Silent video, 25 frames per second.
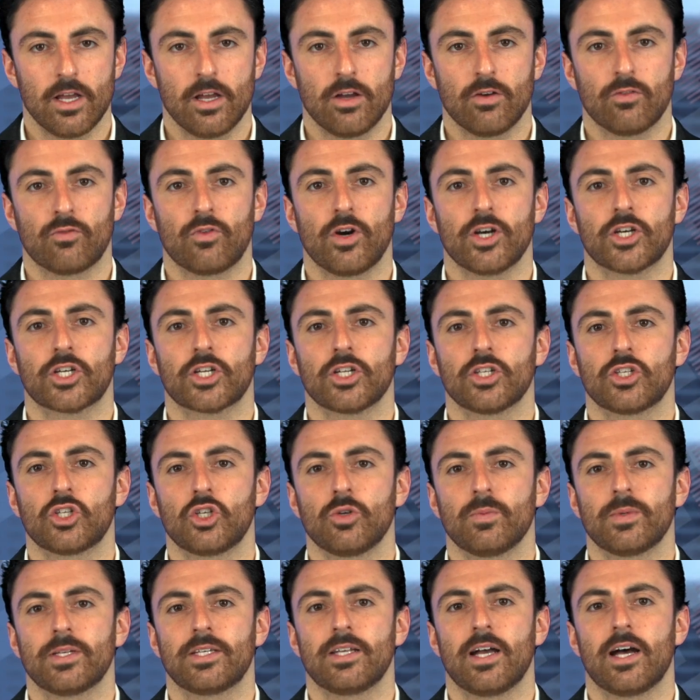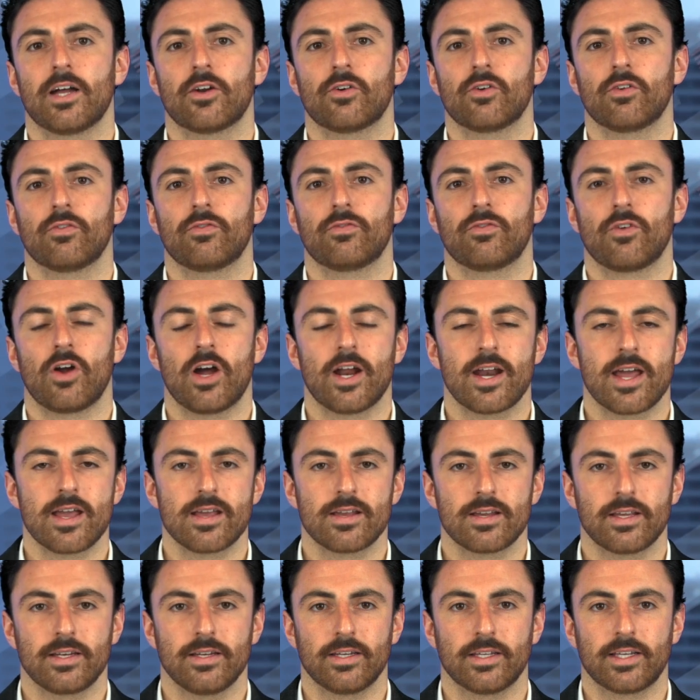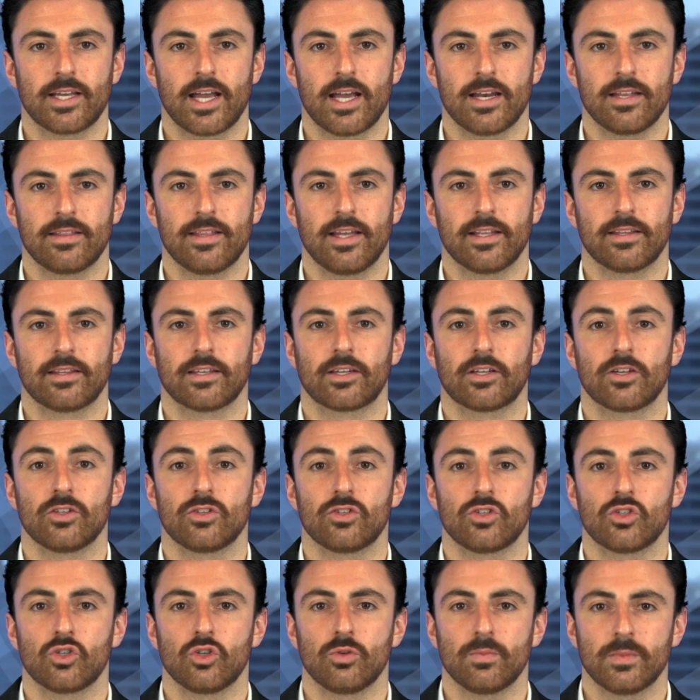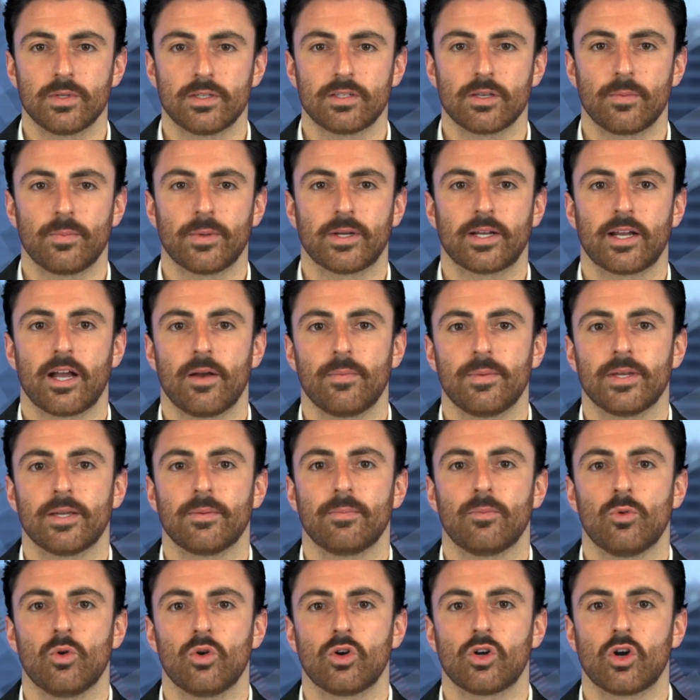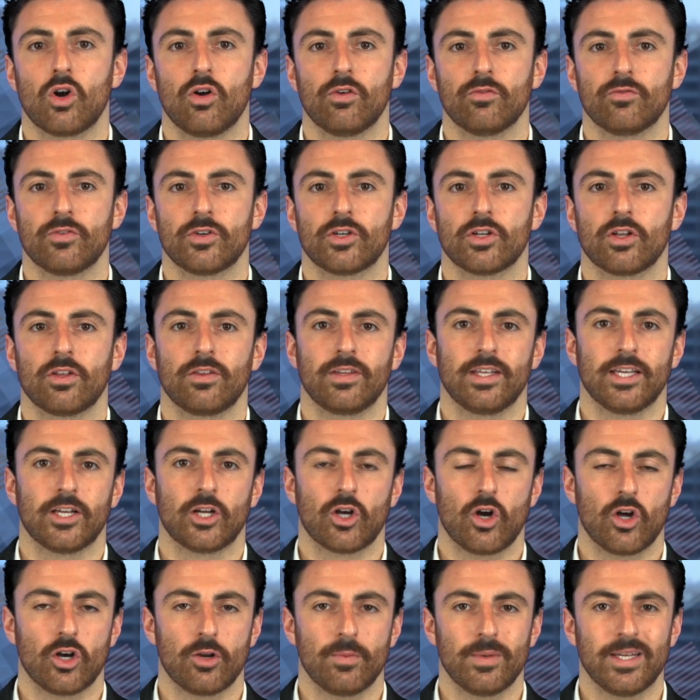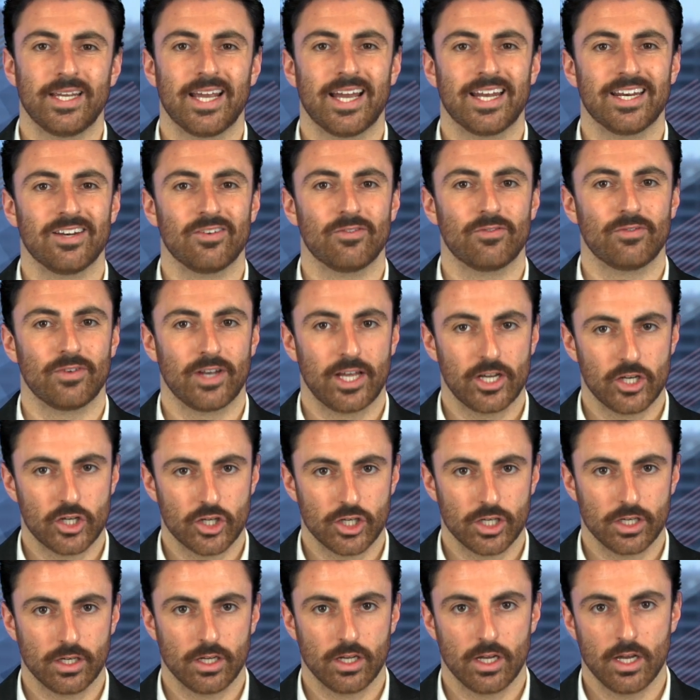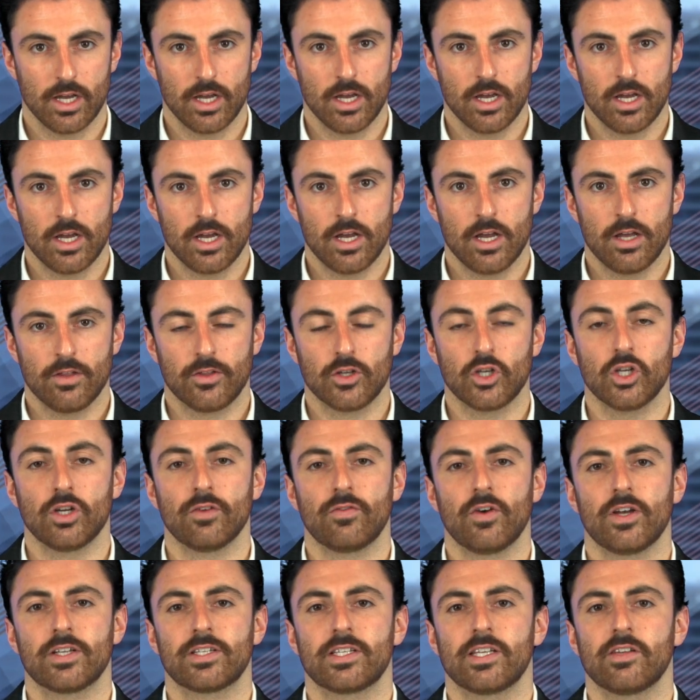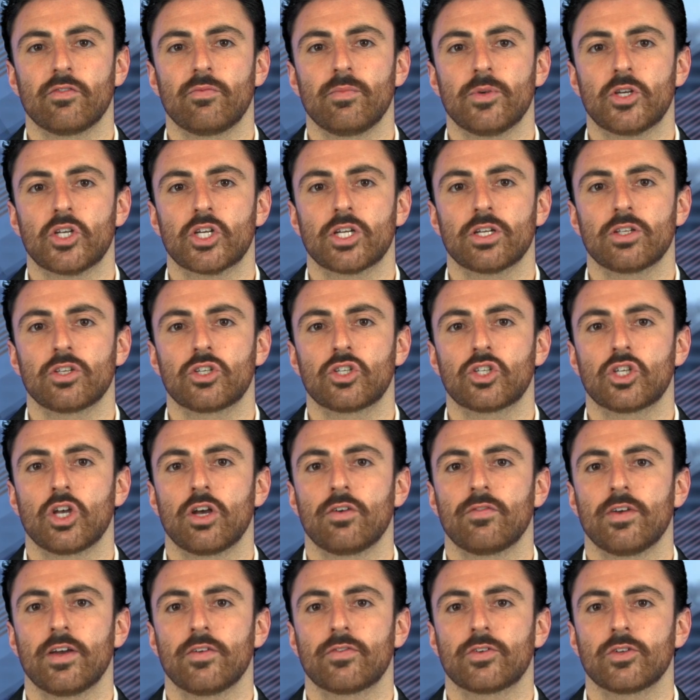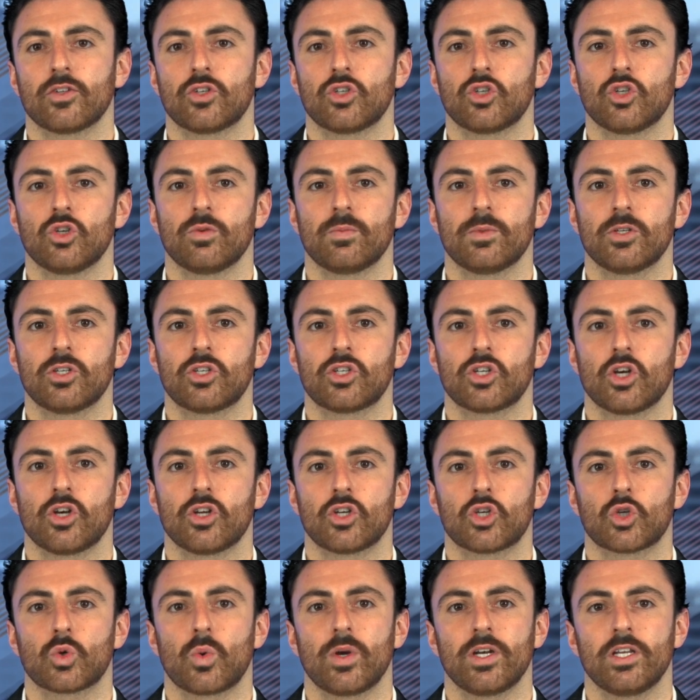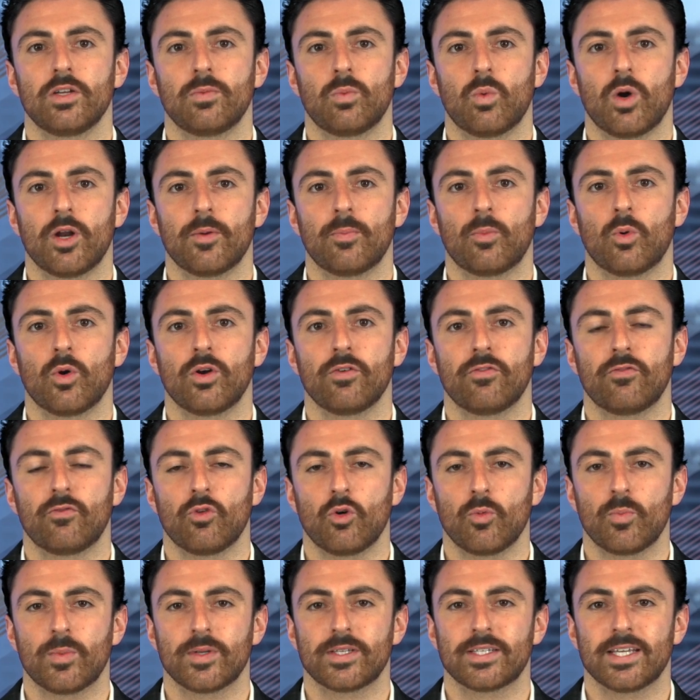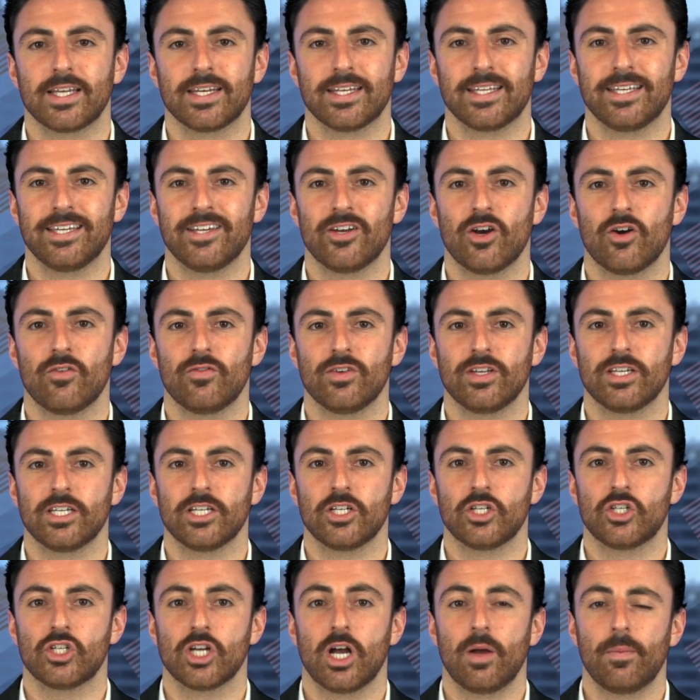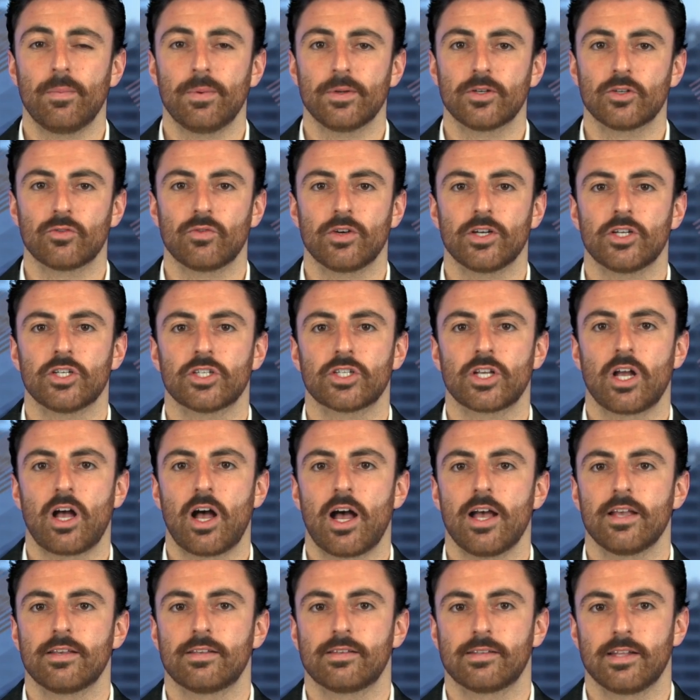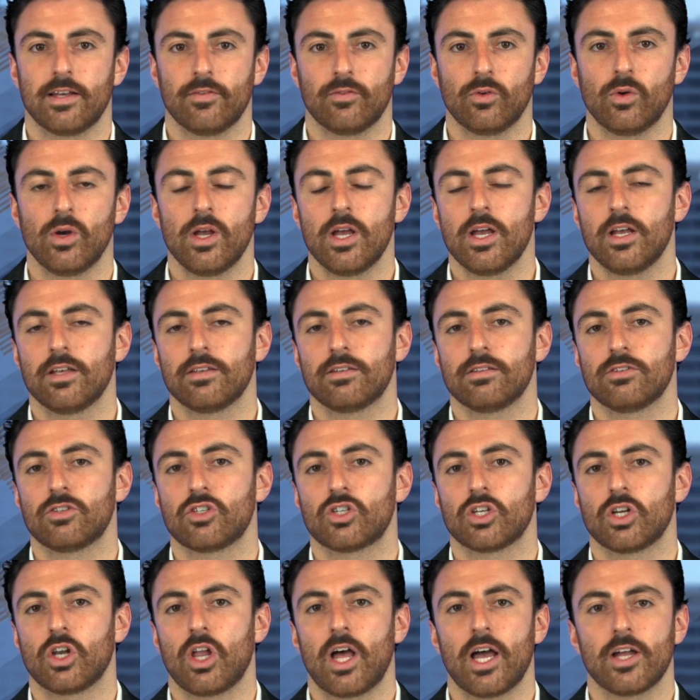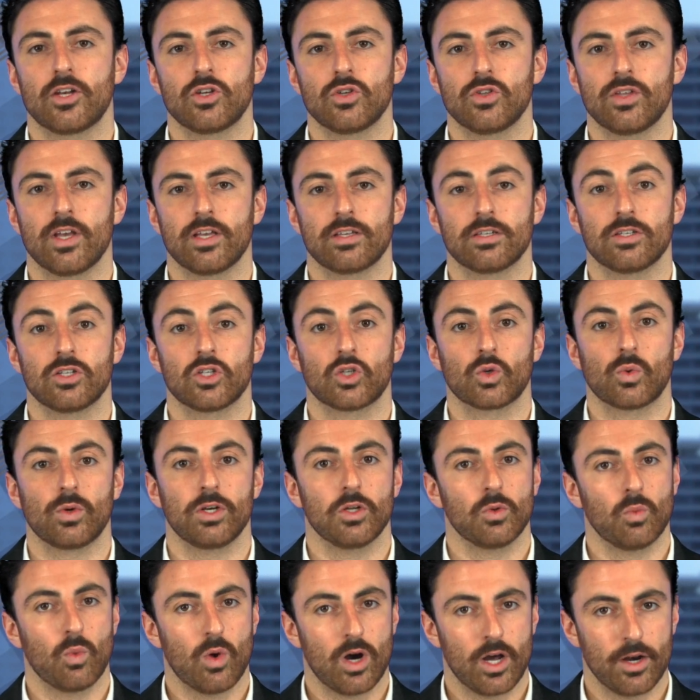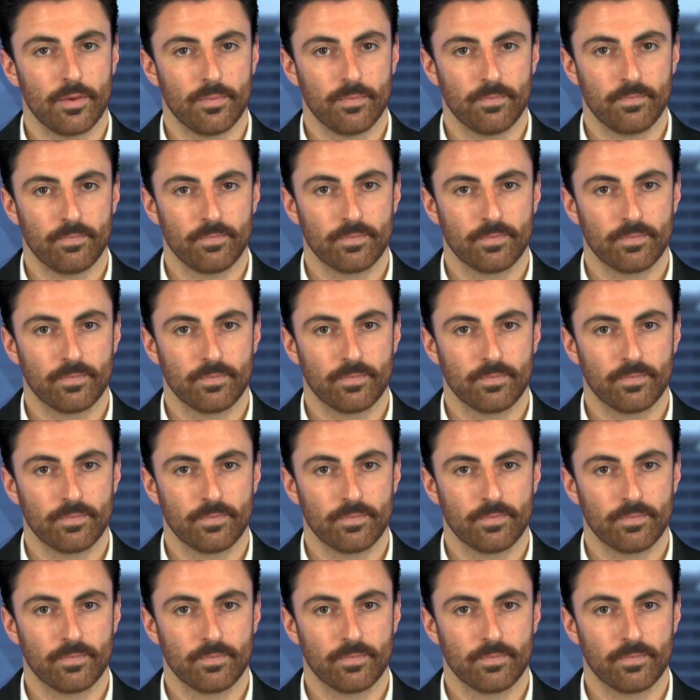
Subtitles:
Fresh consumer data on Friday indicated that the consumers are becoming more confident on the economy and inflation. The University of Michigan survey of consumers showed a 21.4% year-over-year jump to reach its highest level since July 2021.